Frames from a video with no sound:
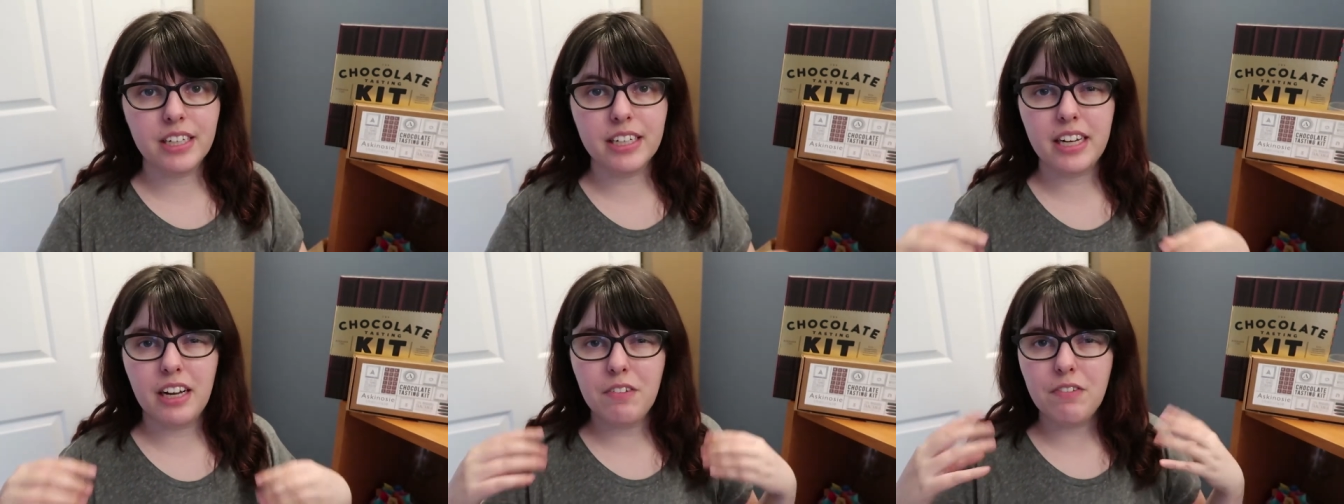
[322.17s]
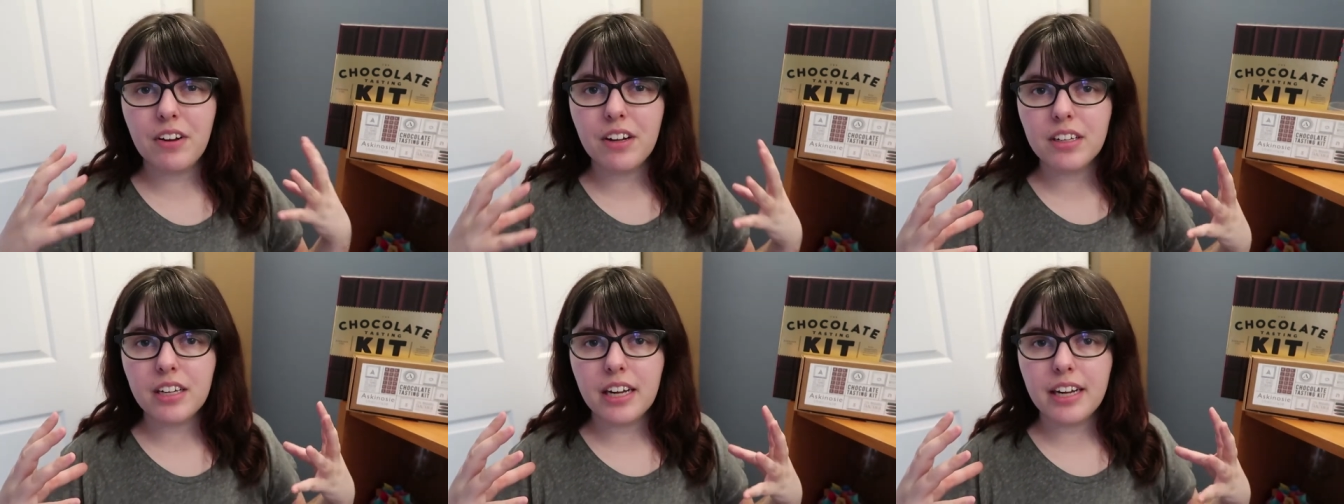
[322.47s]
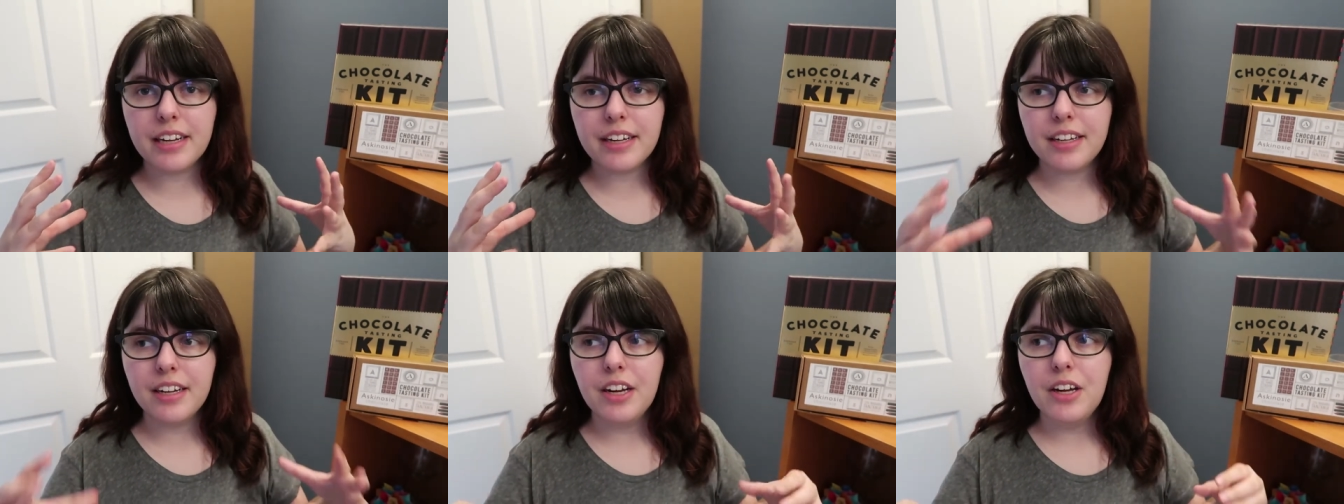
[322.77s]
Like, I felt
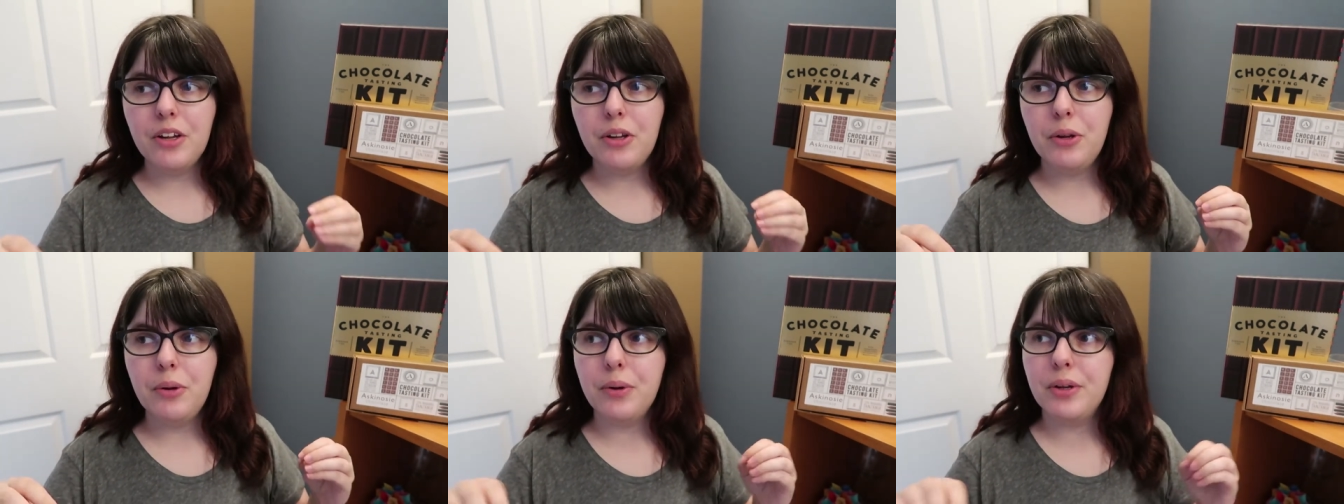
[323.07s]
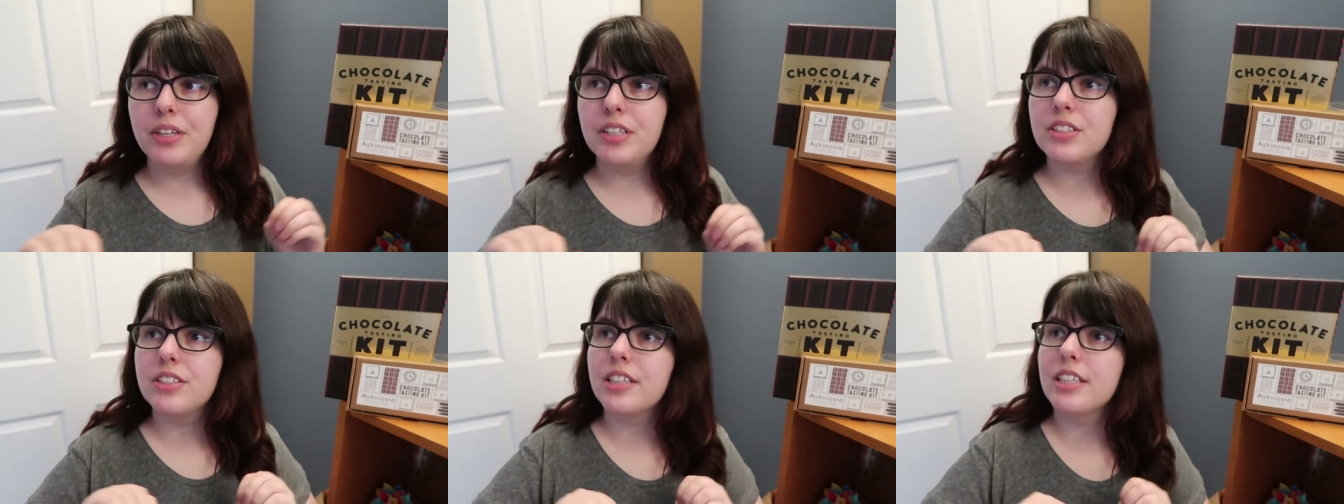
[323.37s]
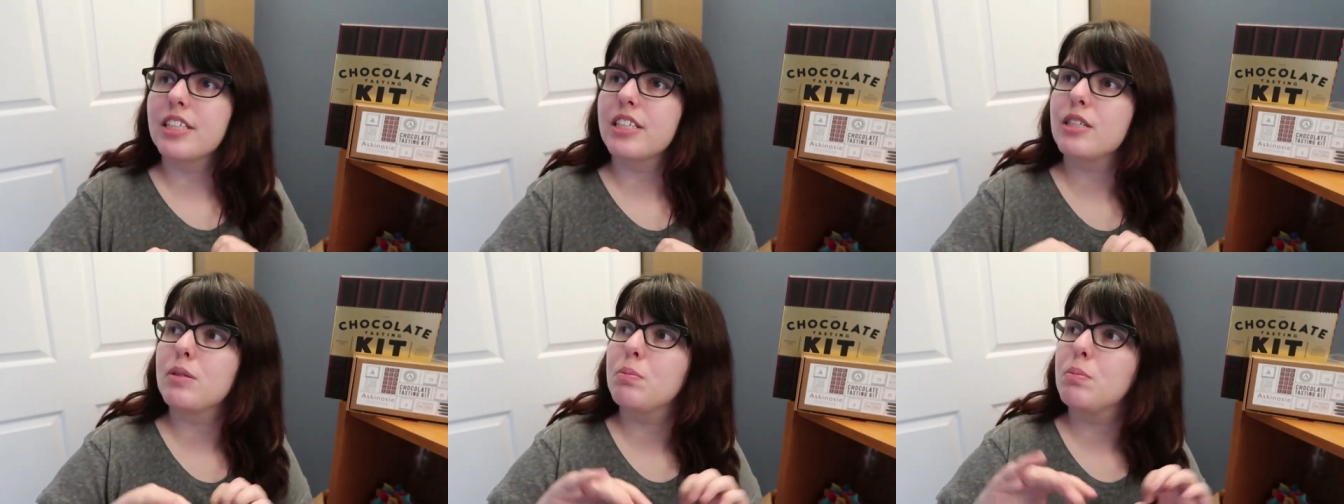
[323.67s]
like you could just
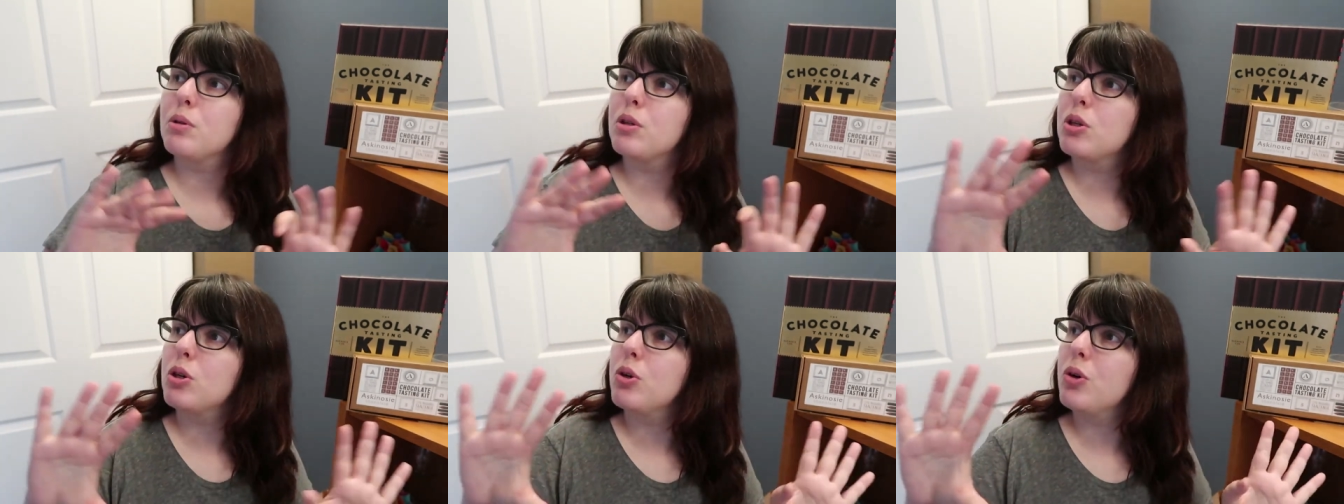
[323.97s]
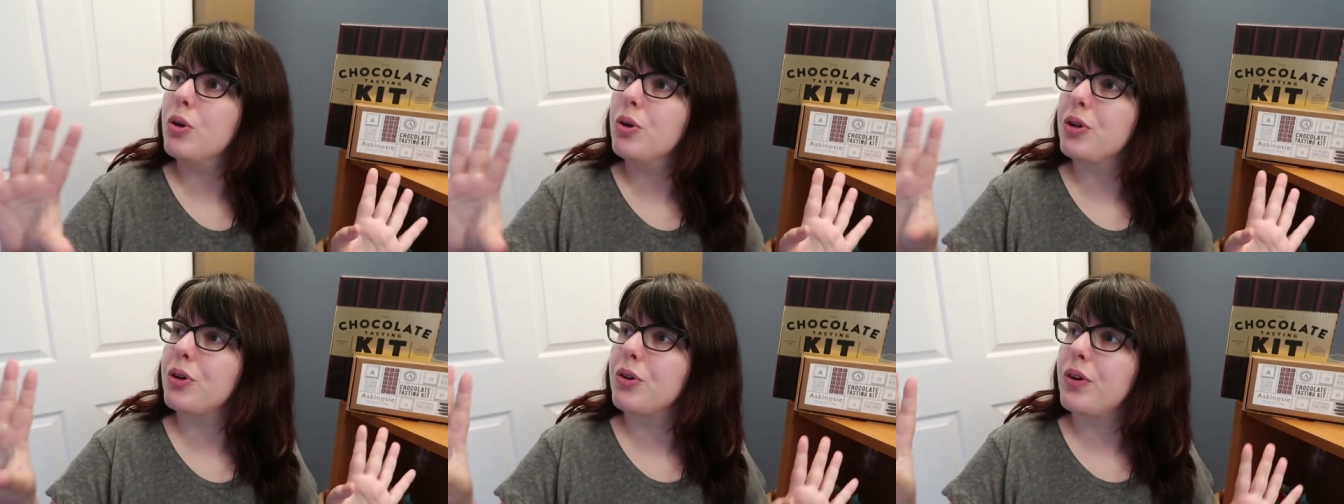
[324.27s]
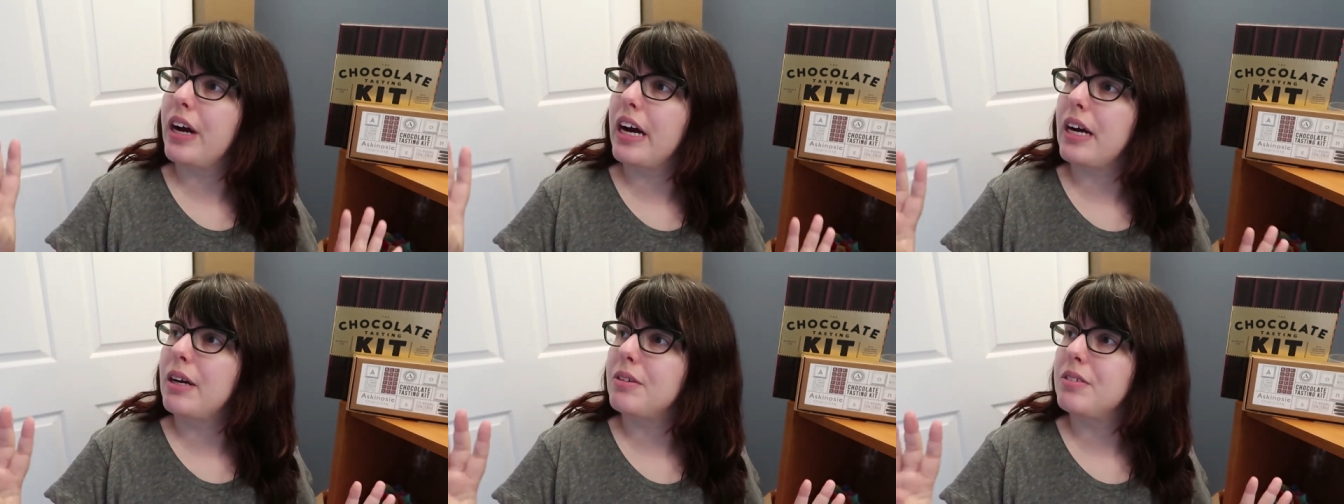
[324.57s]
explore the
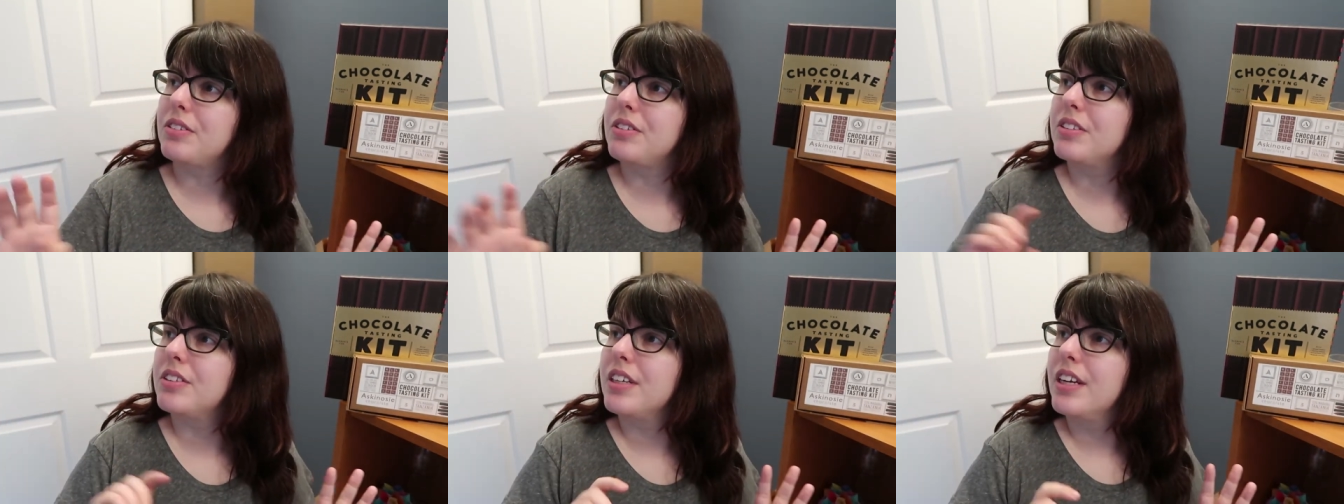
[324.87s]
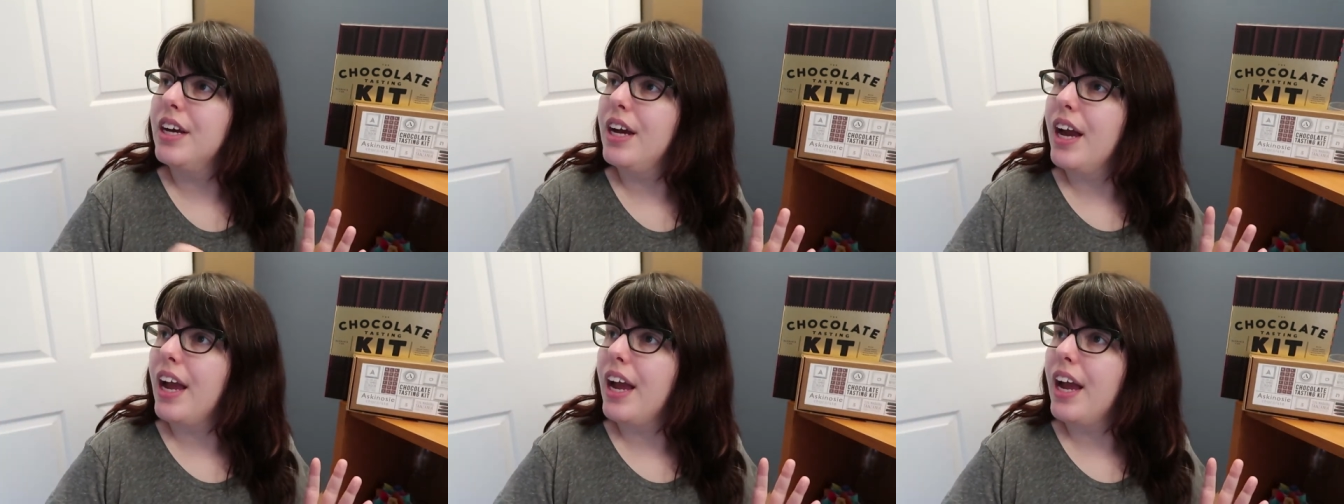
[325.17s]
grounds